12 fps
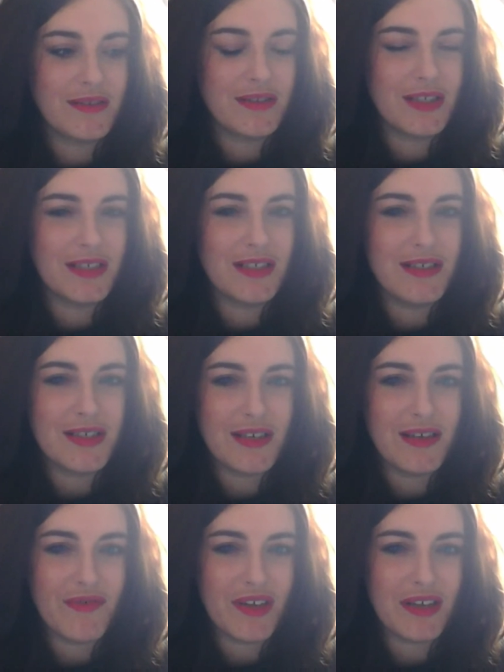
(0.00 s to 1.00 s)
they didn't see
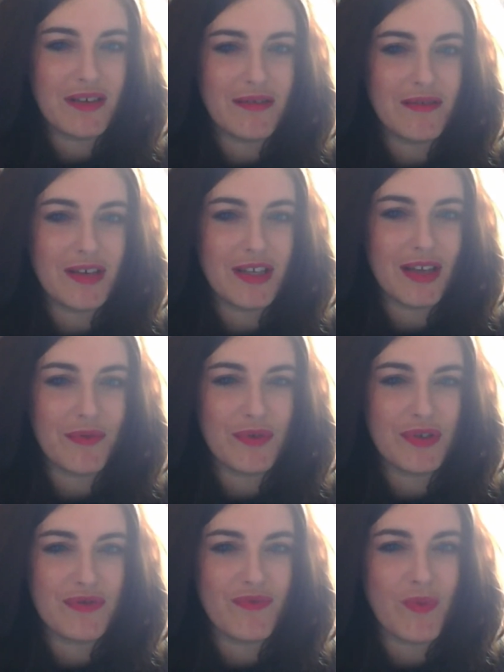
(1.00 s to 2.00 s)
anything that
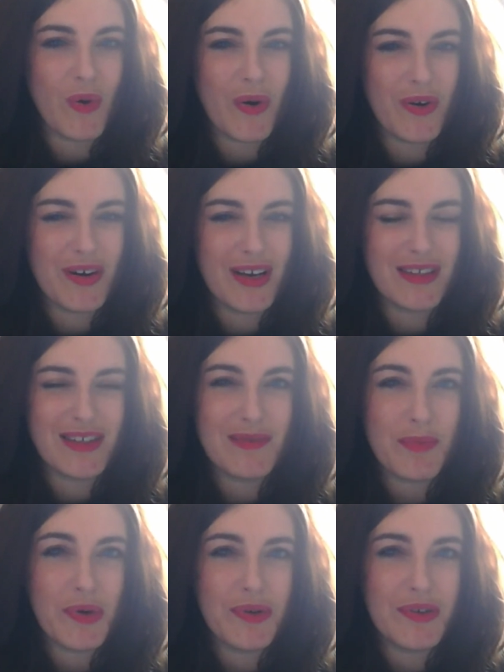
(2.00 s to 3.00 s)
was wrong at
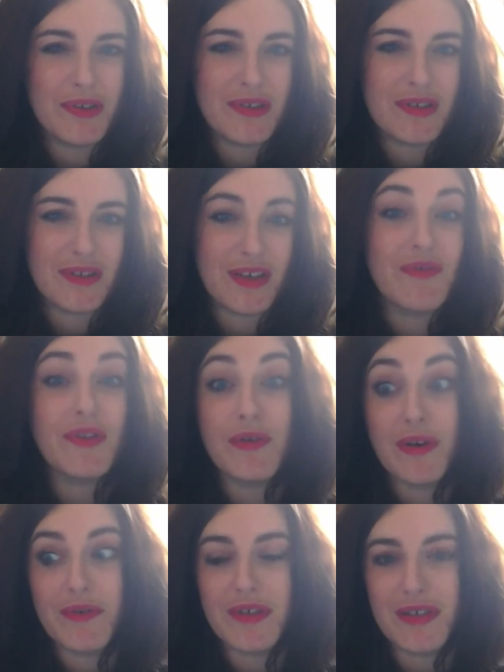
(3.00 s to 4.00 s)
this point, even
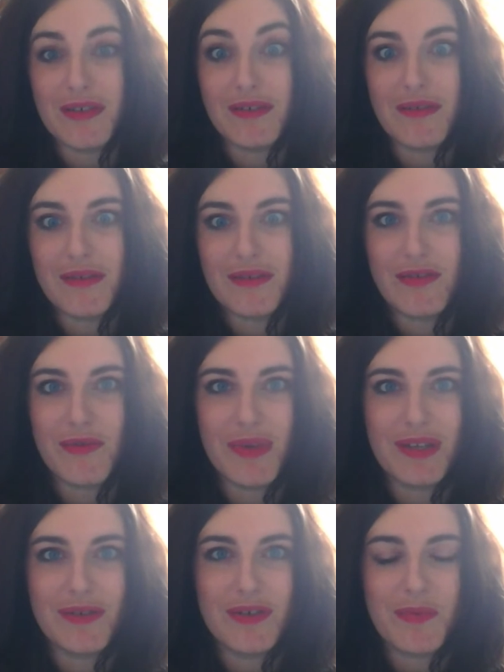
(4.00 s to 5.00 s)
though I was in
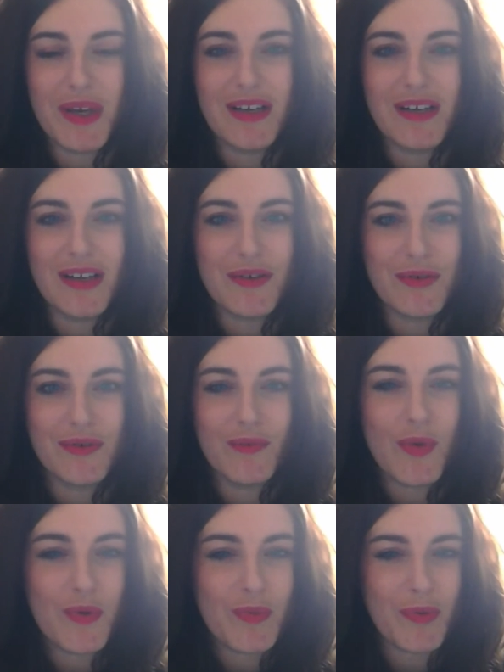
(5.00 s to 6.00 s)
tremendous pain and I
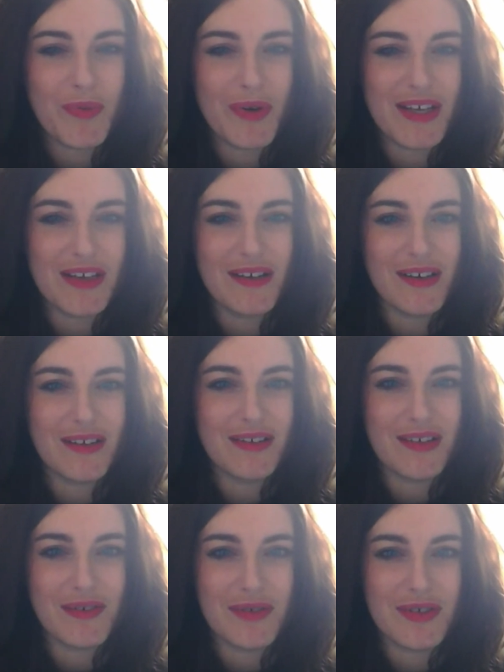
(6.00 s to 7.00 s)
couldn't walk properly
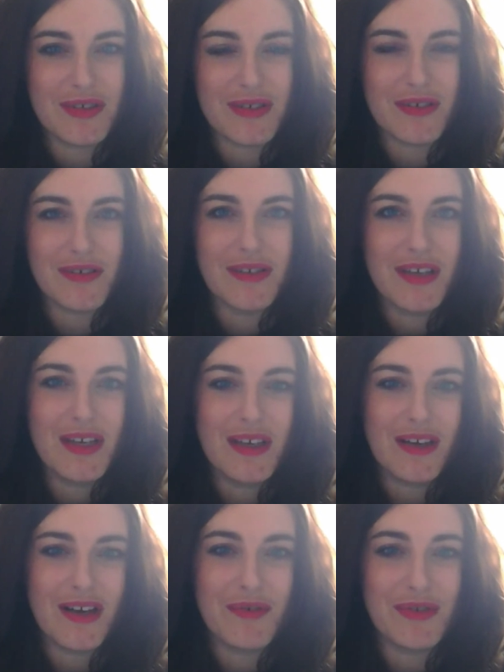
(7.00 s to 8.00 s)
and I
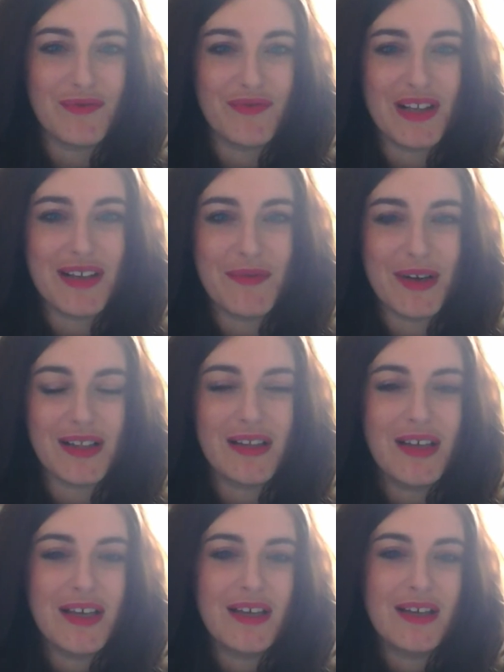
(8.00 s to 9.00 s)
wasn't feeling
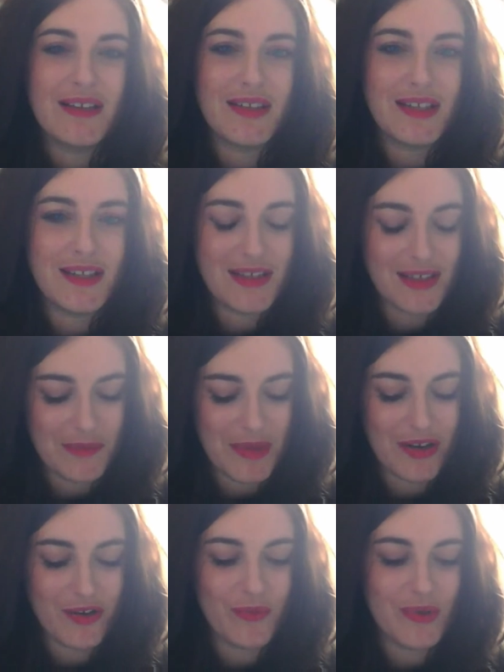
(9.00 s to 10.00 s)
well. They did send
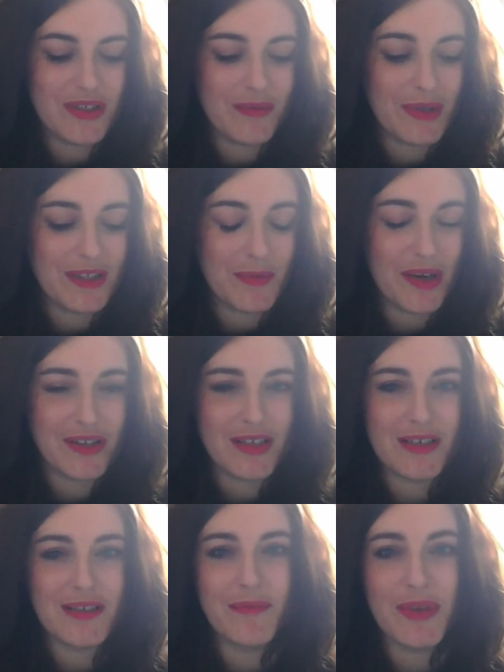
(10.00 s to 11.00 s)
me home with some
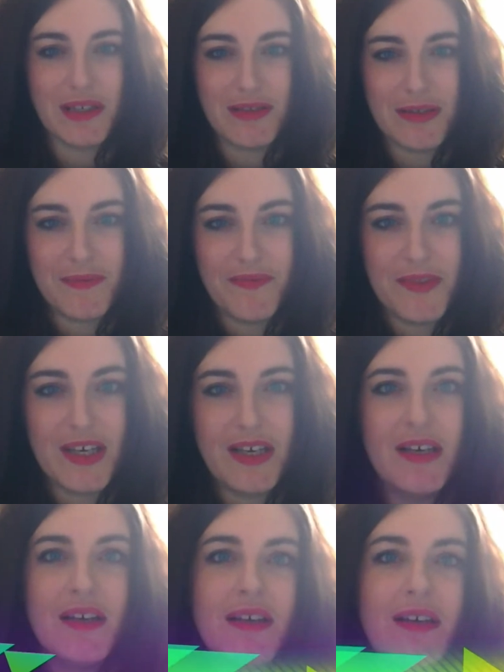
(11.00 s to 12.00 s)
antibiotics and pills.
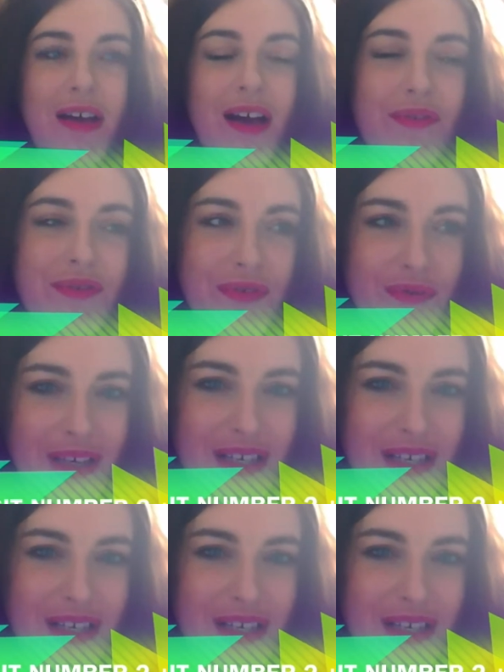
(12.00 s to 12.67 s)
After 3